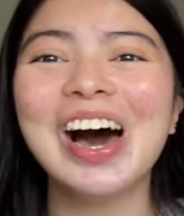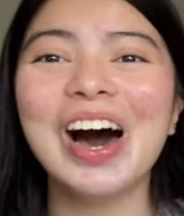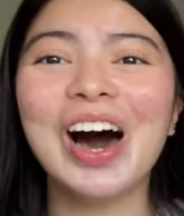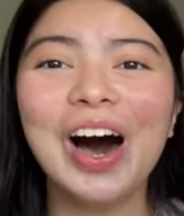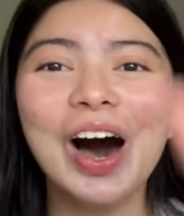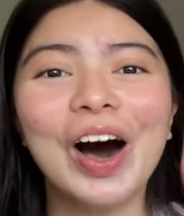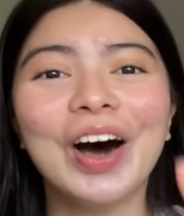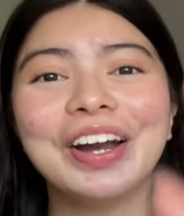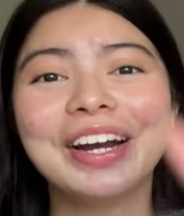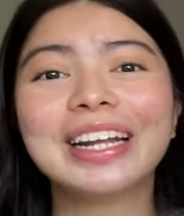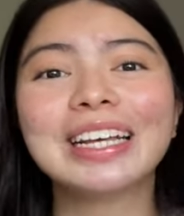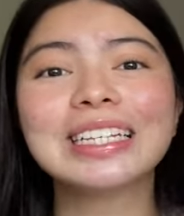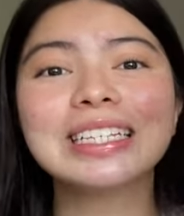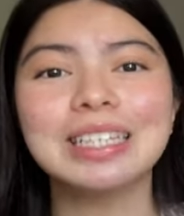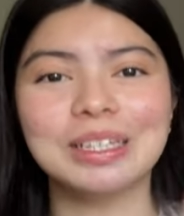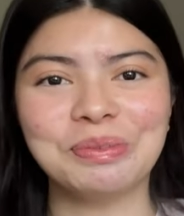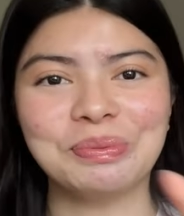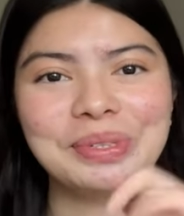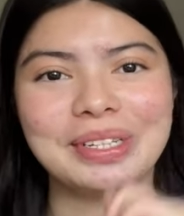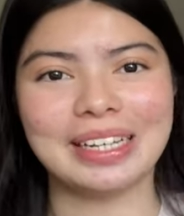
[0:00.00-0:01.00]
on
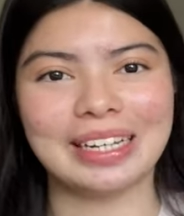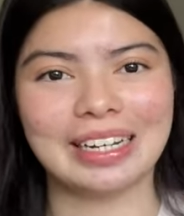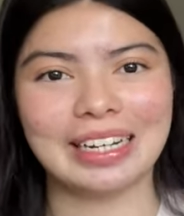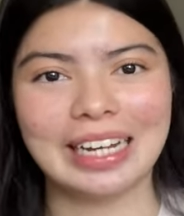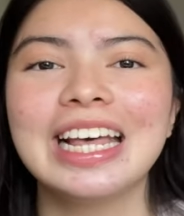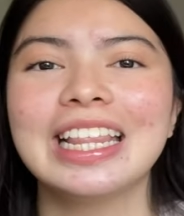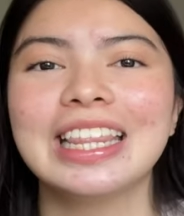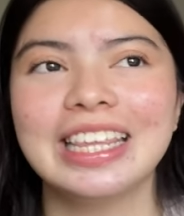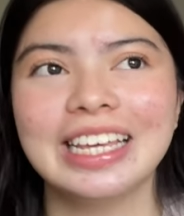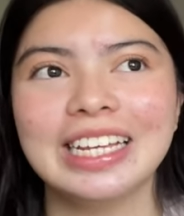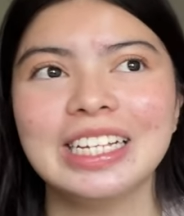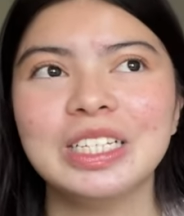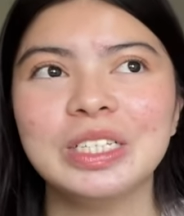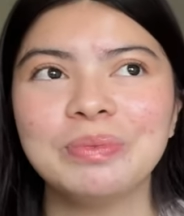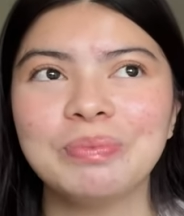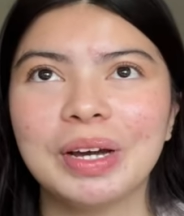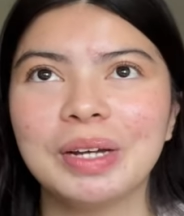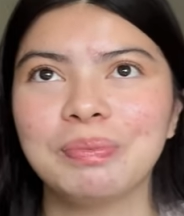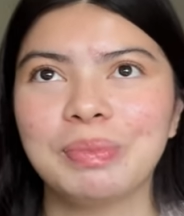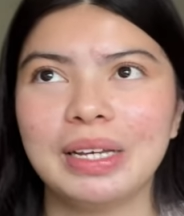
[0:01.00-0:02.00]
something. This
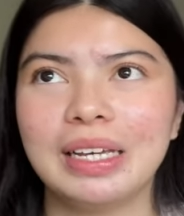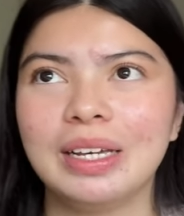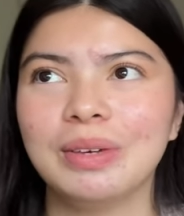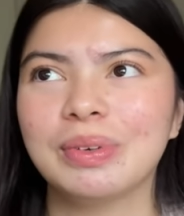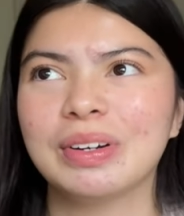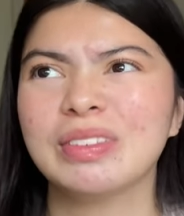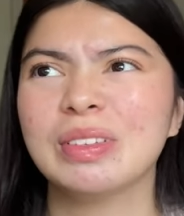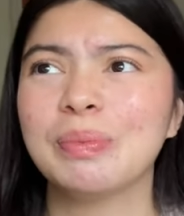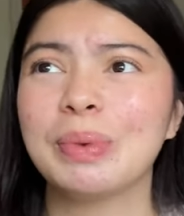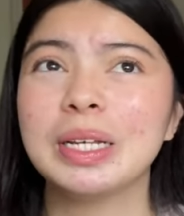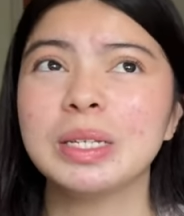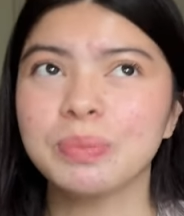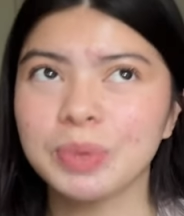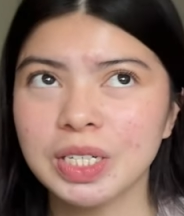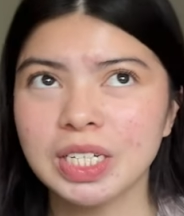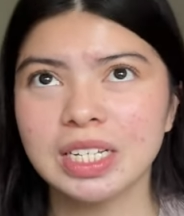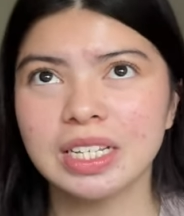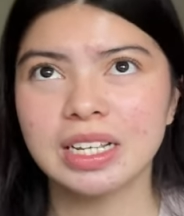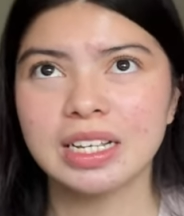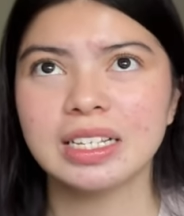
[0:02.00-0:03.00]
might be one of the best
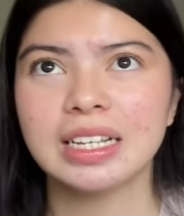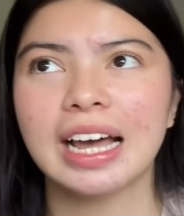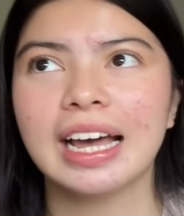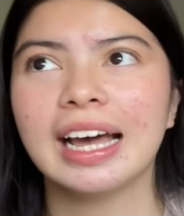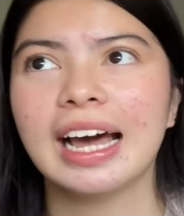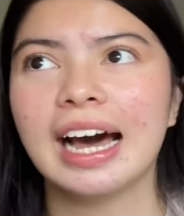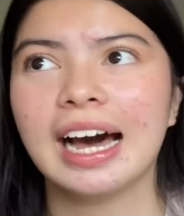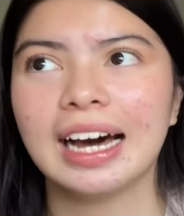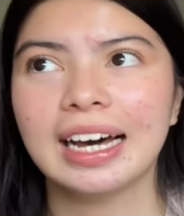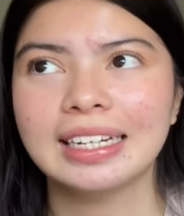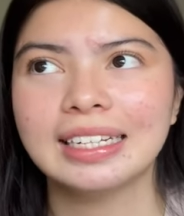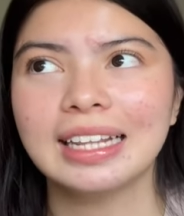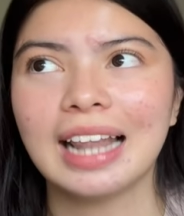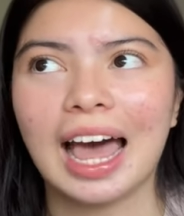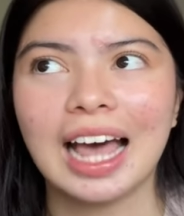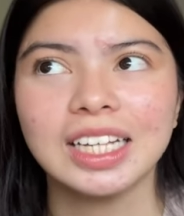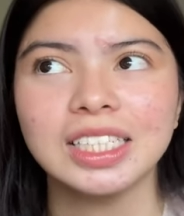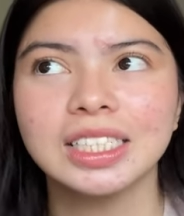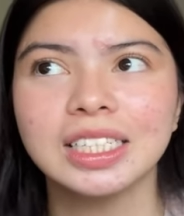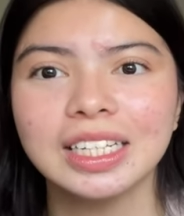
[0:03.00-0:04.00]
purchases I had
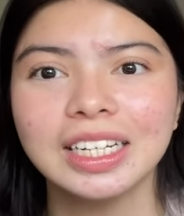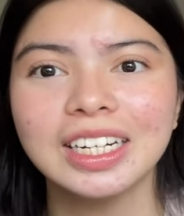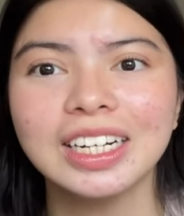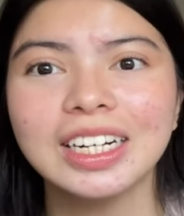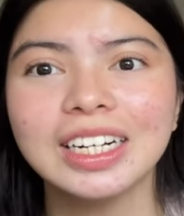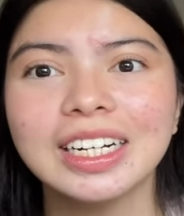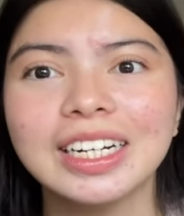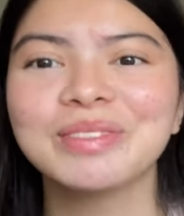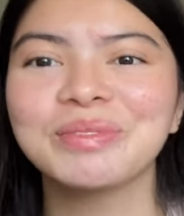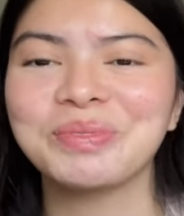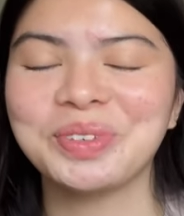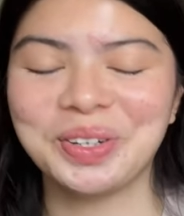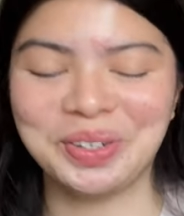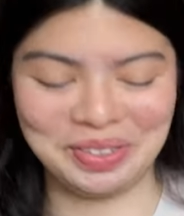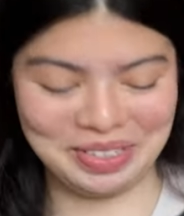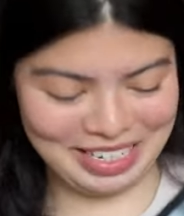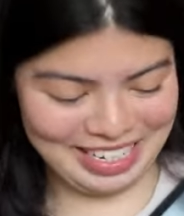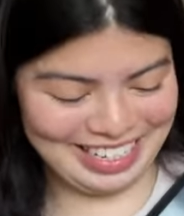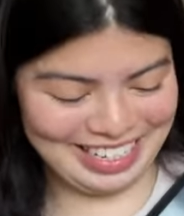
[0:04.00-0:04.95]
last year. Oh